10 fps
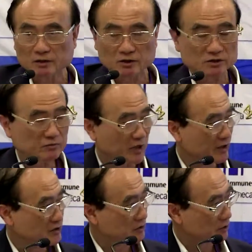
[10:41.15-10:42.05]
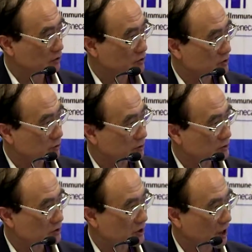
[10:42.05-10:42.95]
That's why
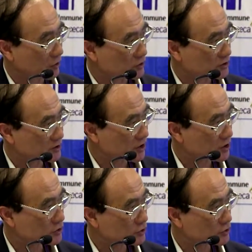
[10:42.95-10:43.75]
now it stays